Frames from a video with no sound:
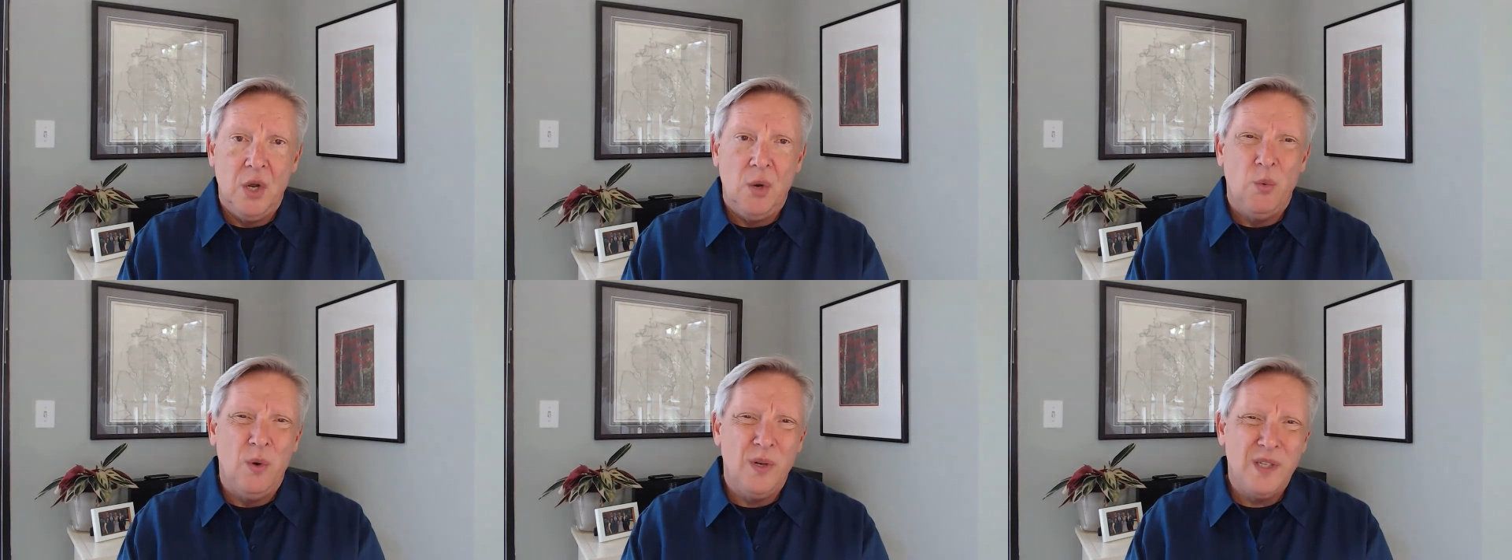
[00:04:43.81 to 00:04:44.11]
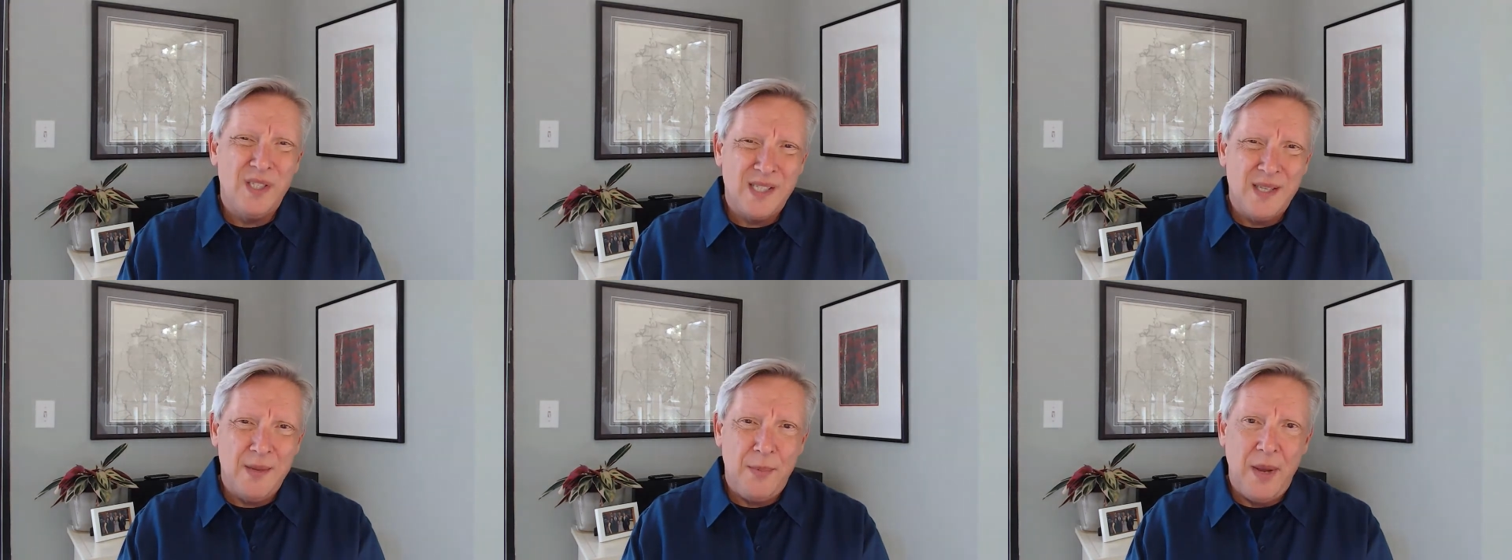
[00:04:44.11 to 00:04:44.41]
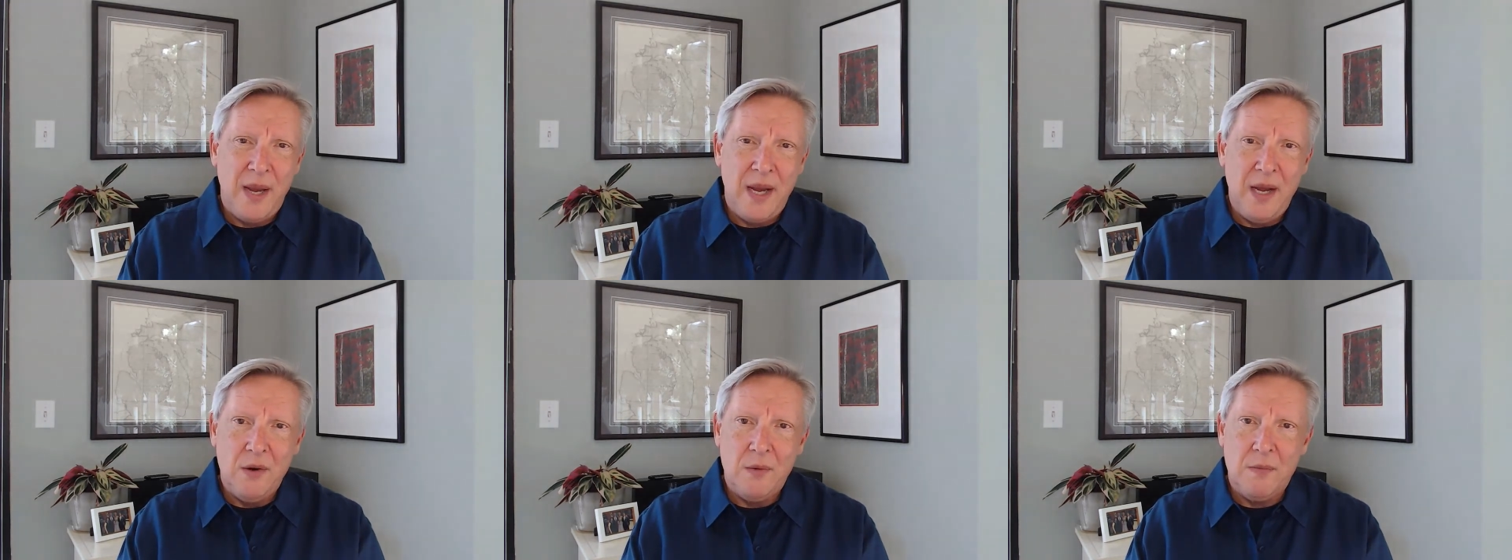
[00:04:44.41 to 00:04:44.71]
What's the
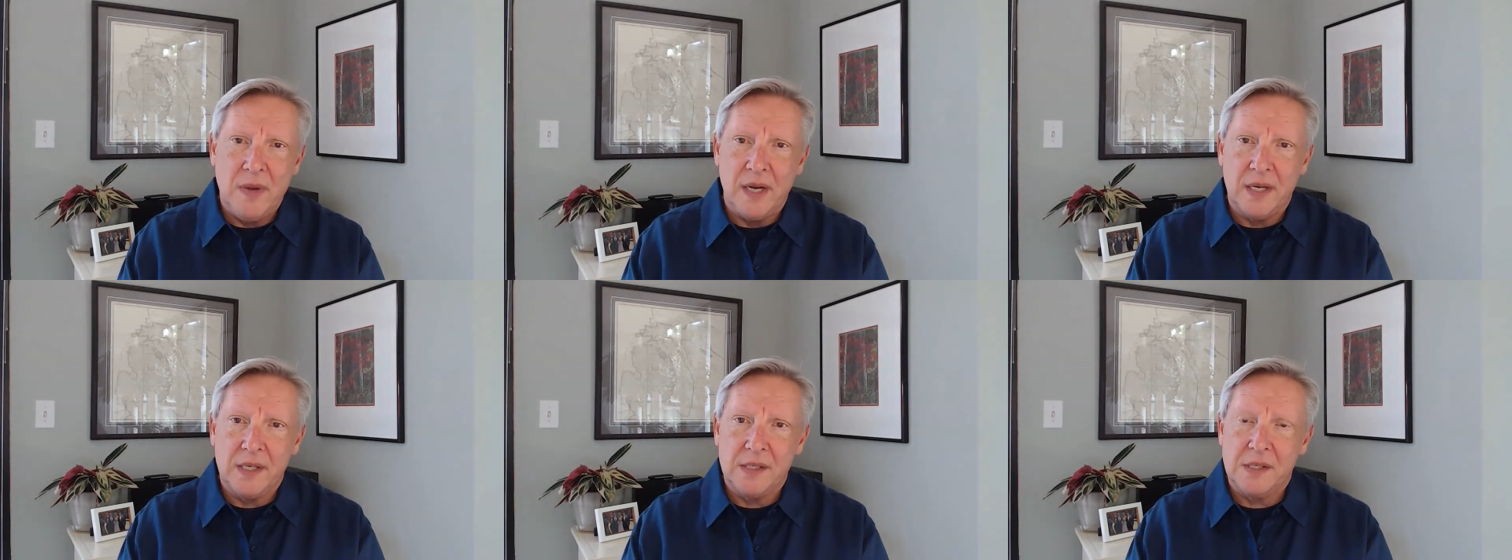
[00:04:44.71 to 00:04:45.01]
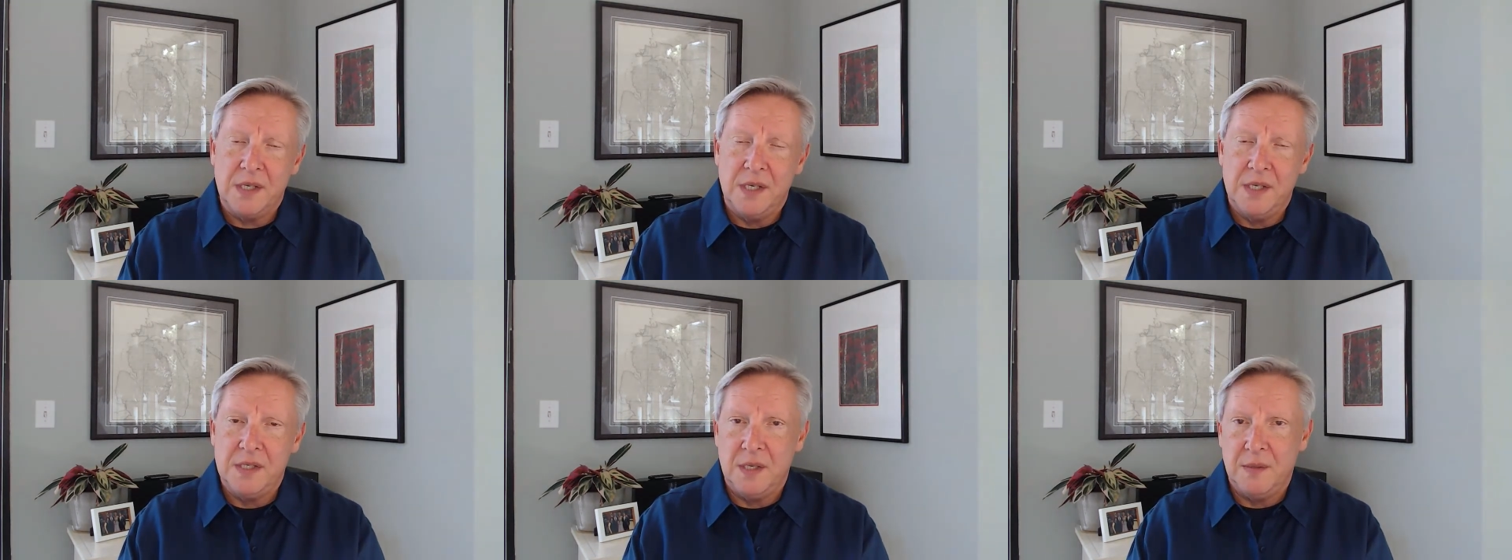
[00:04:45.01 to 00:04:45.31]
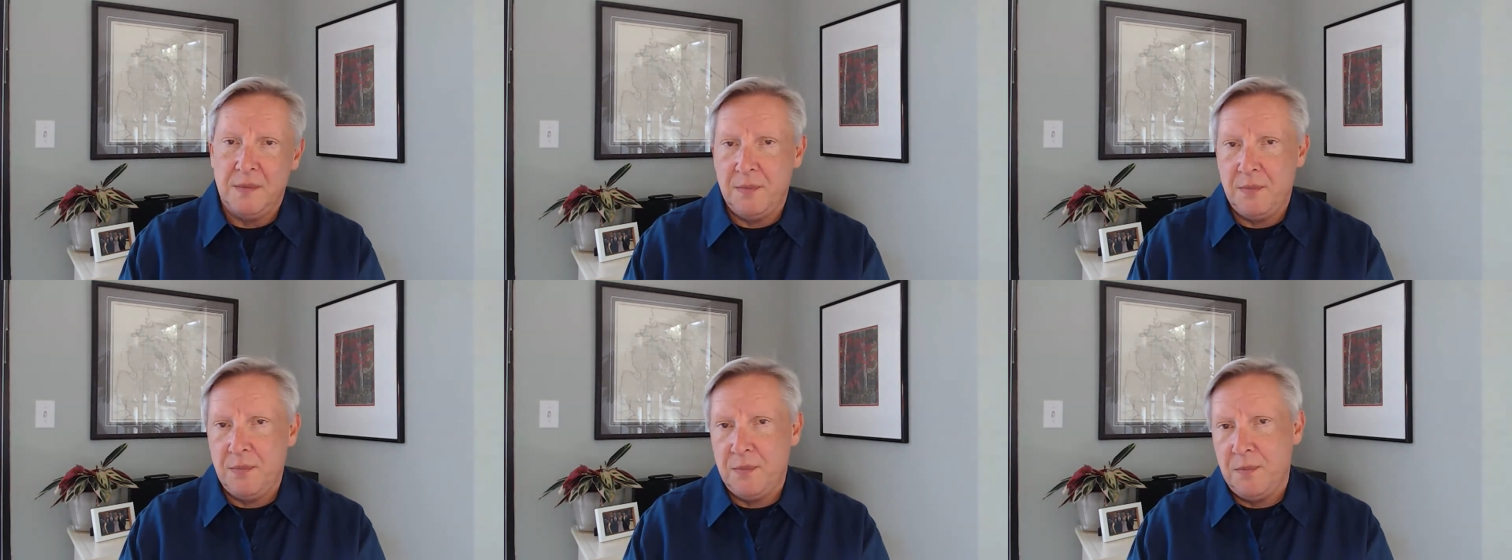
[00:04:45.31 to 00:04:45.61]
payer mix? Is
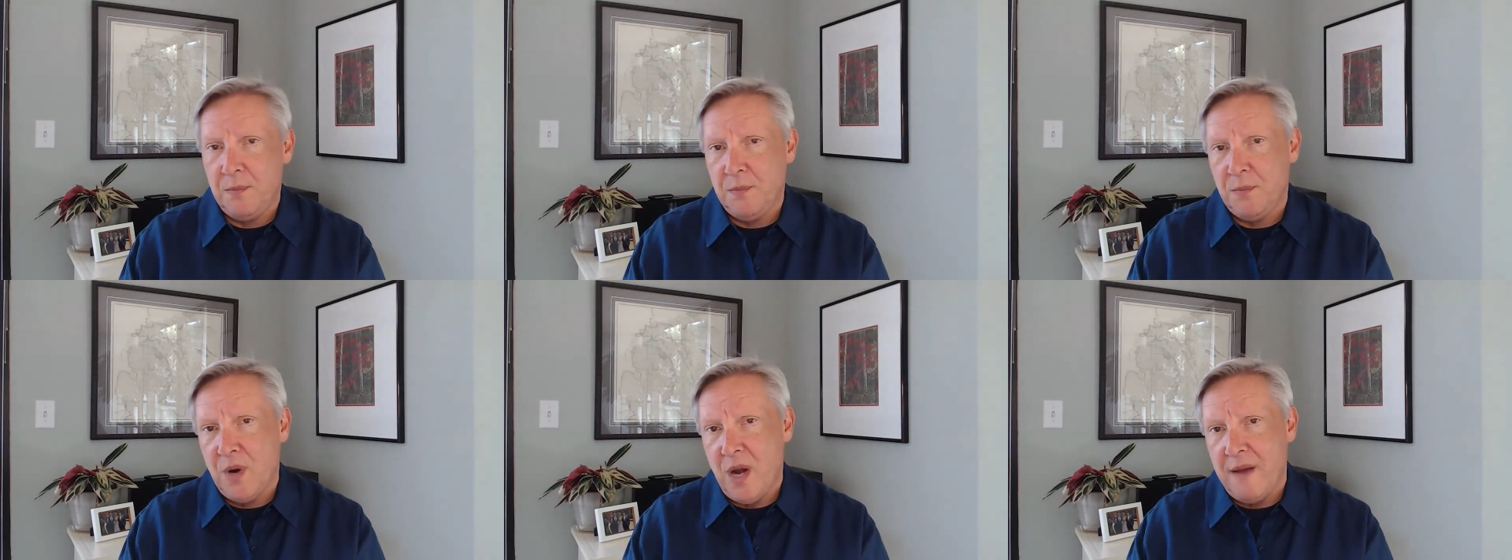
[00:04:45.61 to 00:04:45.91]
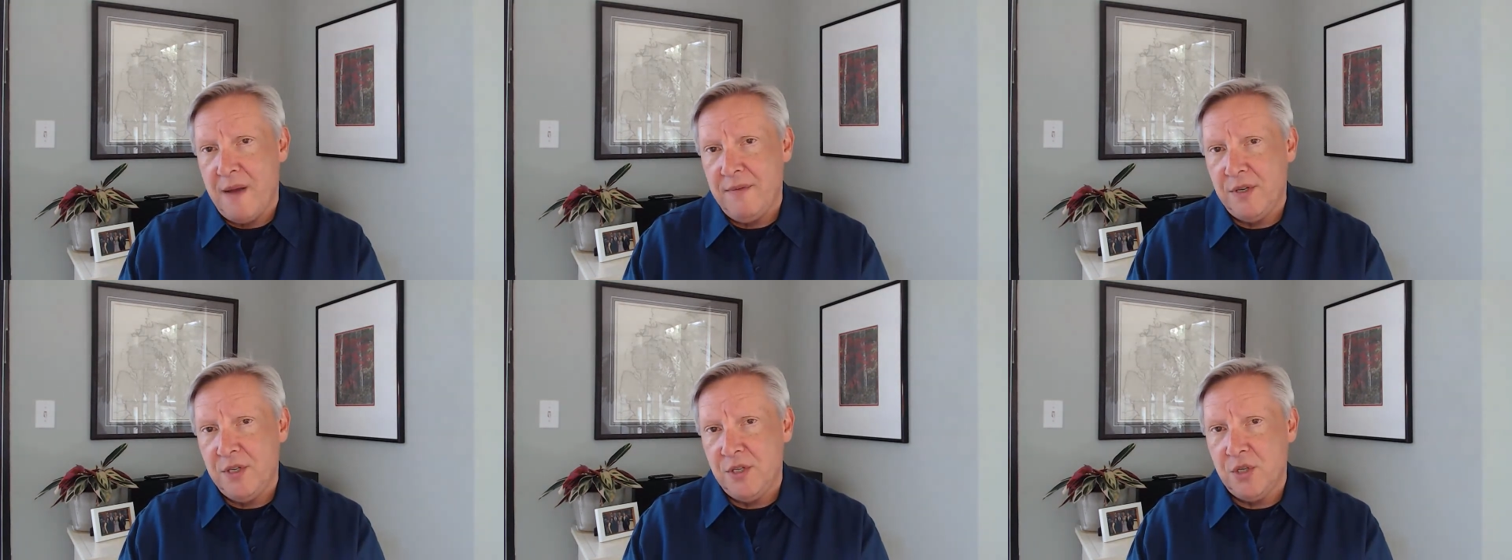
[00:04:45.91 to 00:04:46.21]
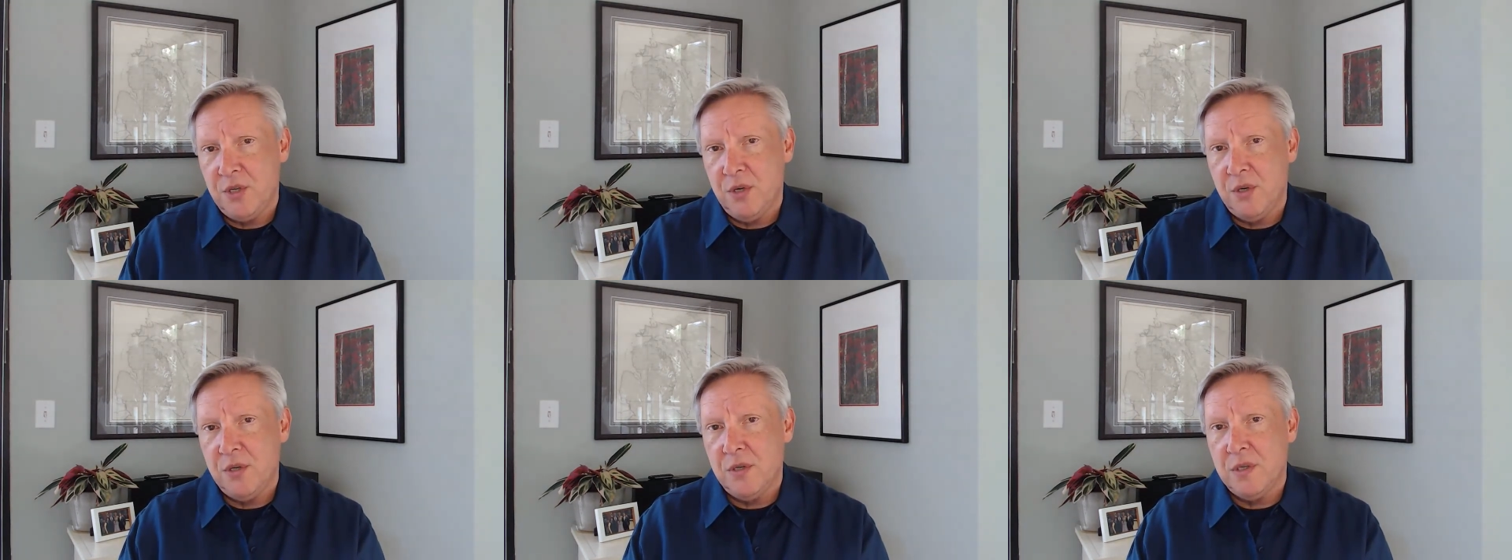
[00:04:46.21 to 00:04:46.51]
it private
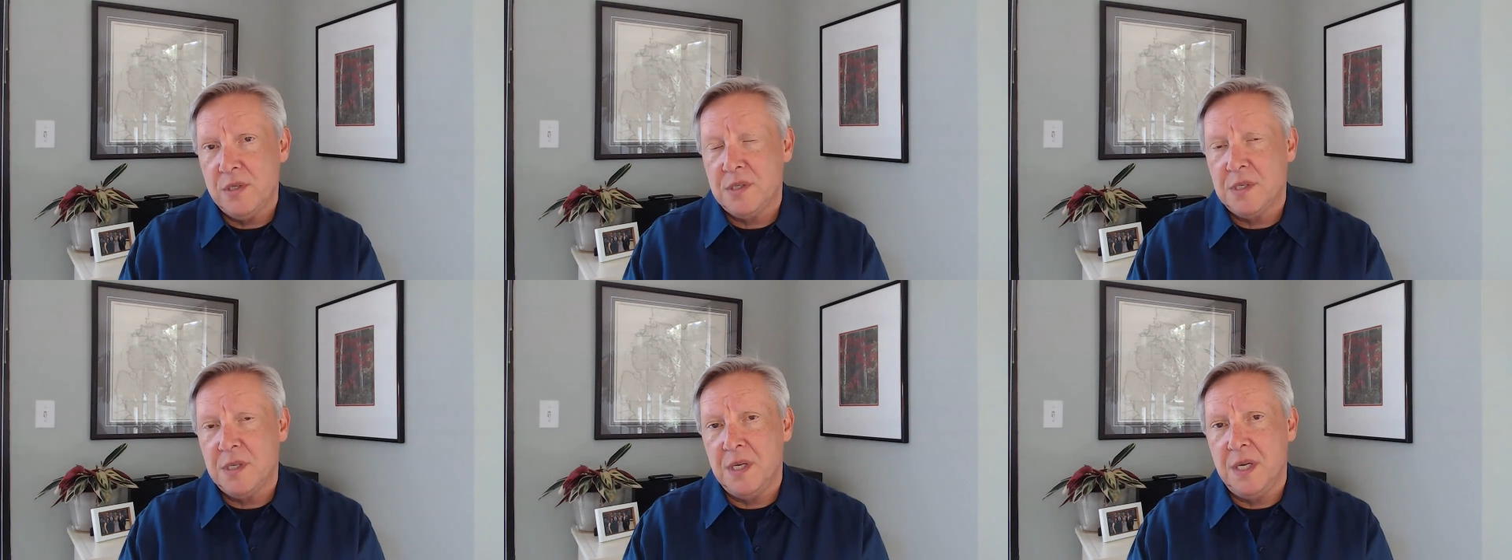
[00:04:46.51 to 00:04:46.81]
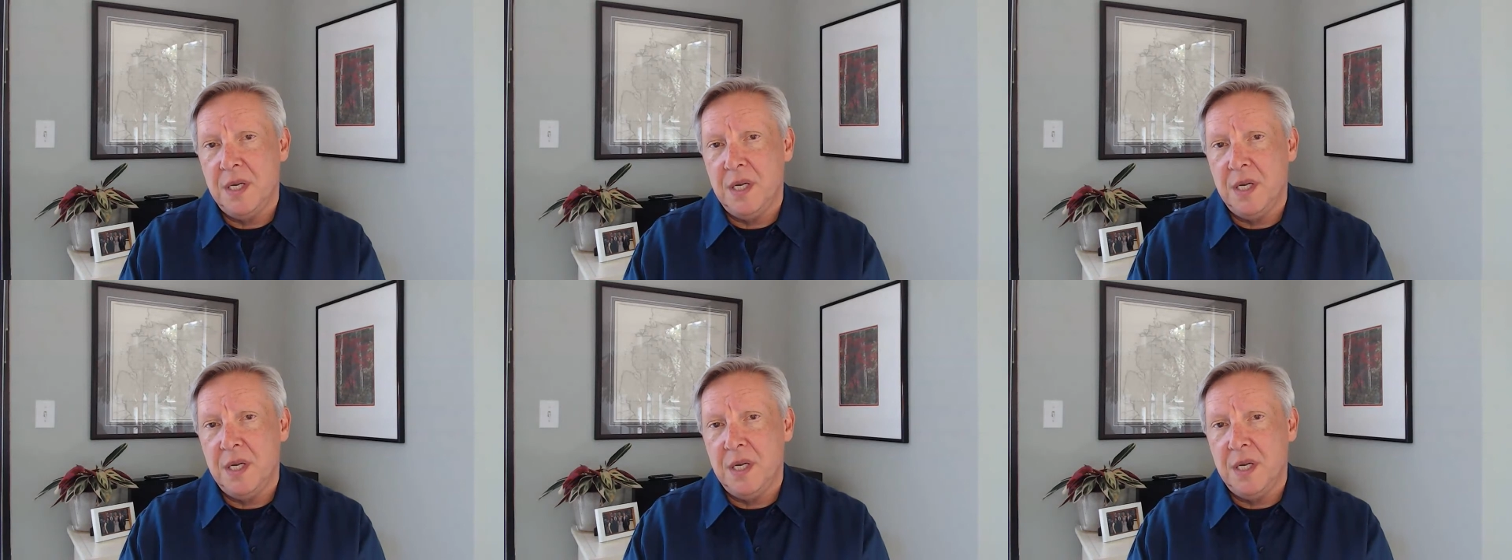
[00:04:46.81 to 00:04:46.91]
insurance?